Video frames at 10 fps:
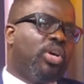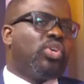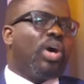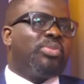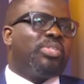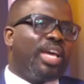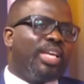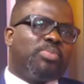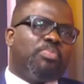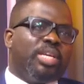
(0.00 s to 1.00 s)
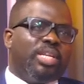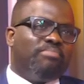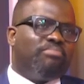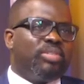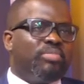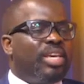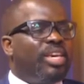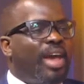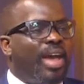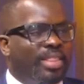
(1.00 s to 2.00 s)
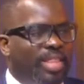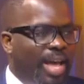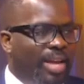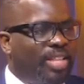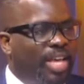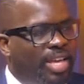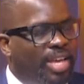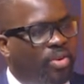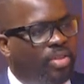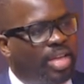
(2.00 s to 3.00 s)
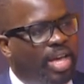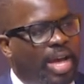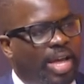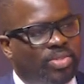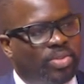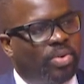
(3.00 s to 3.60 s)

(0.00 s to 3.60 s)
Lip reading: Yep. So I would say it's been here and there, neither here nor there. And